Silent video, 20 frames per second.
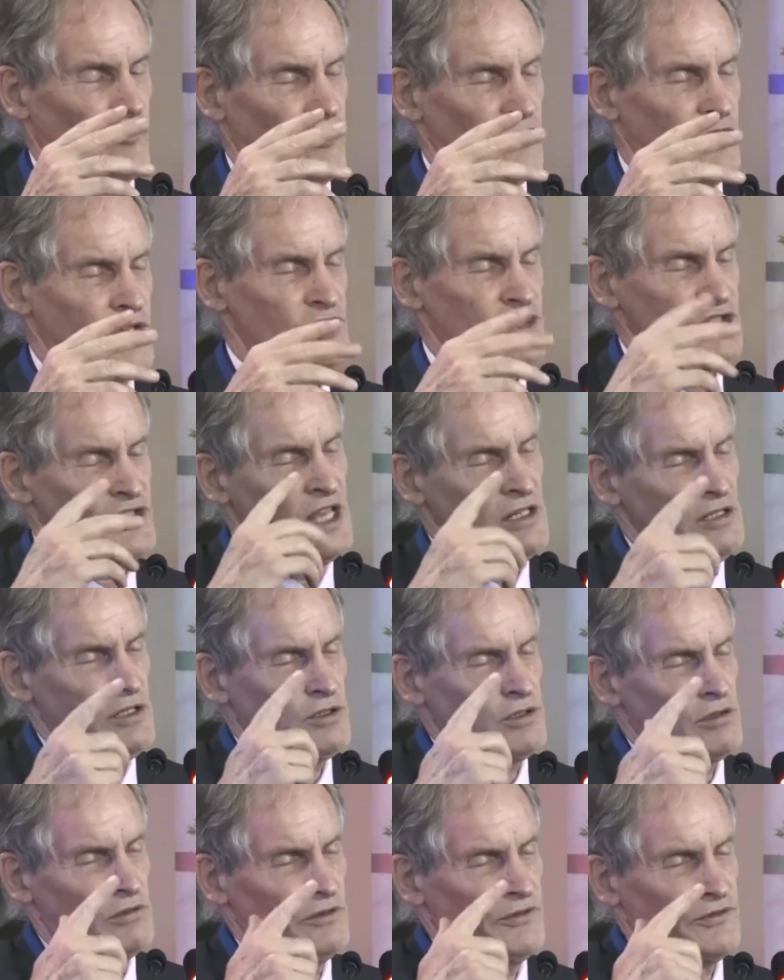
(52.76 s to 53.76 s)
the
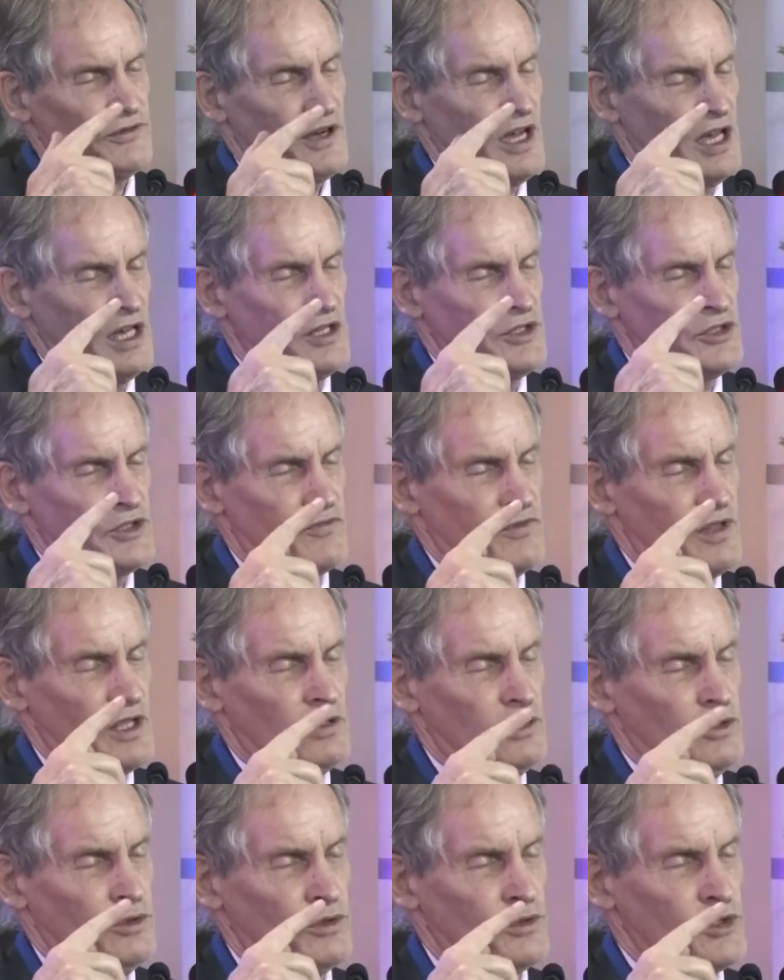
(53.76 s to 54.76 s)
central phrase of the
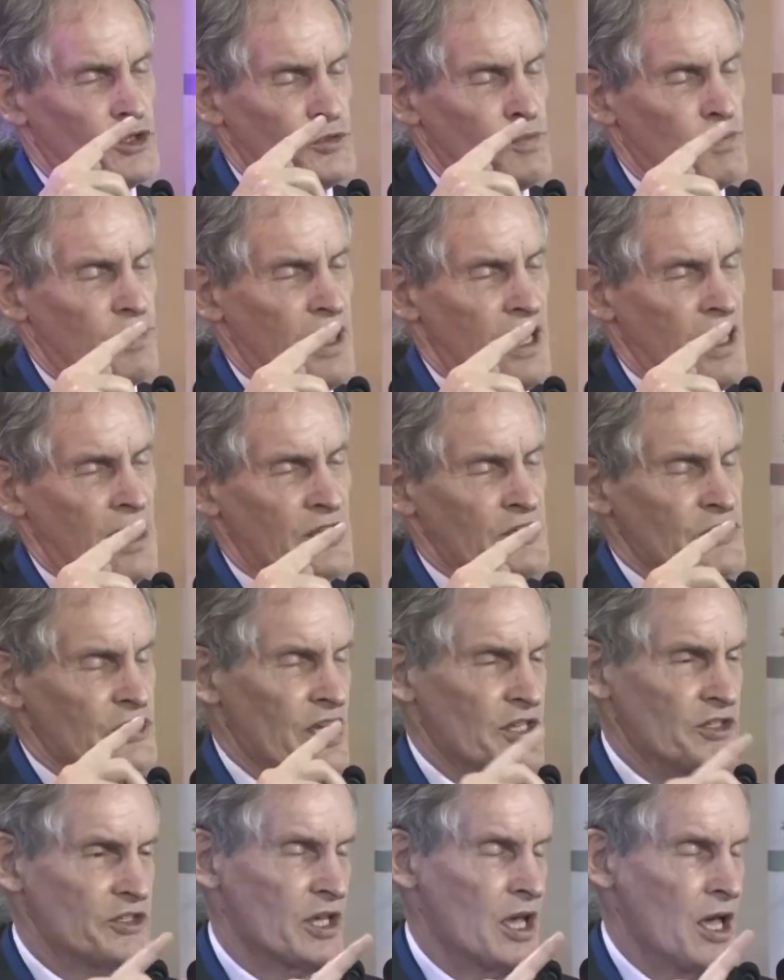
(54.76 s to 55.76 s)
Lord's Prayer
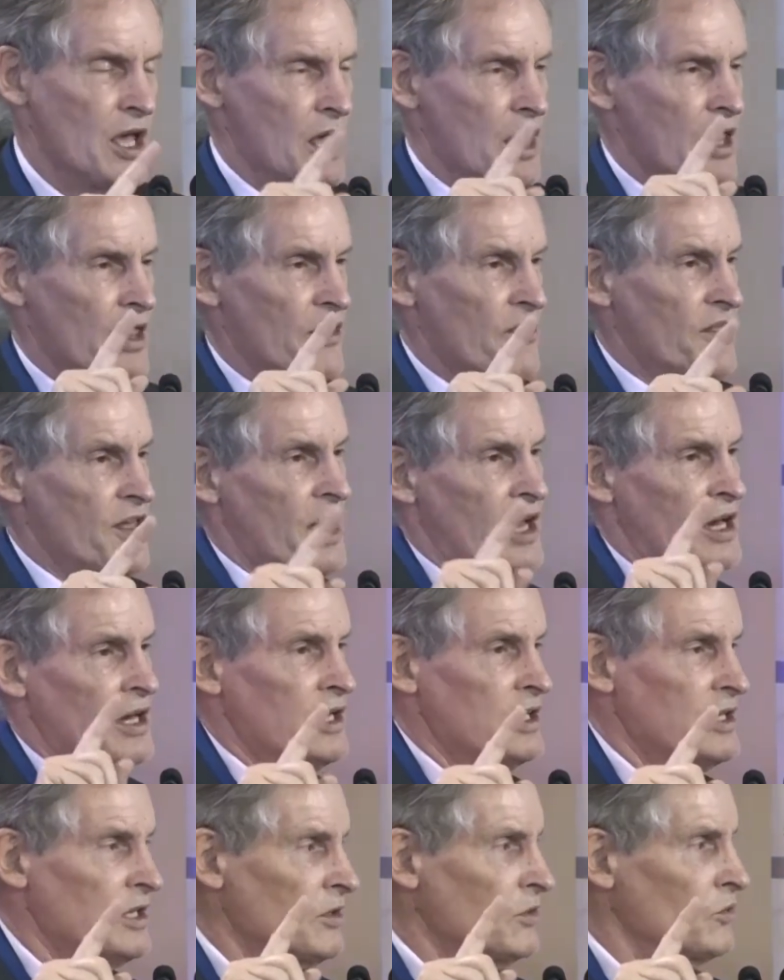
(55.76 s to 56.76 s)
says,
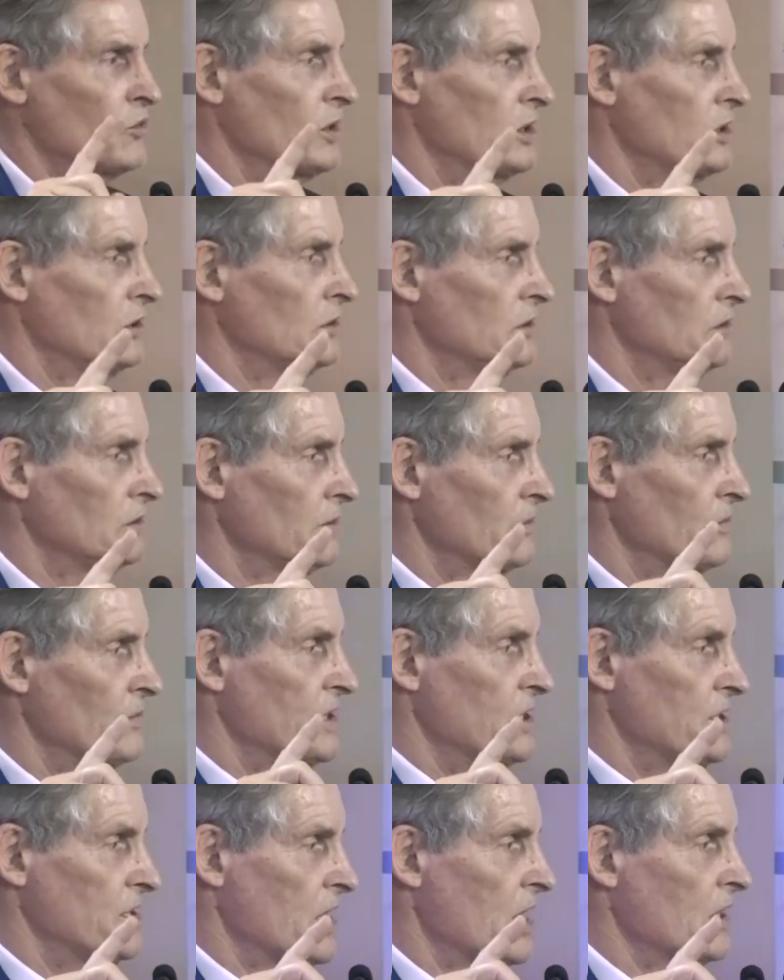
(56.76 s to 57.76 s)
"Thy will
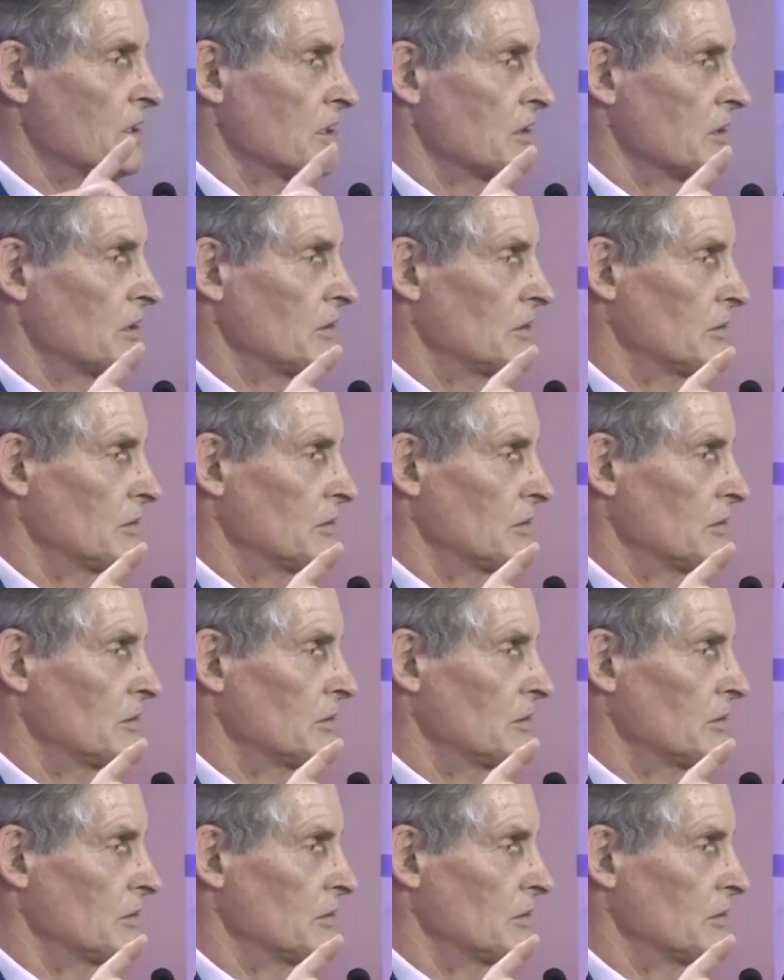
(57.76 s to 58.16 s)
be done."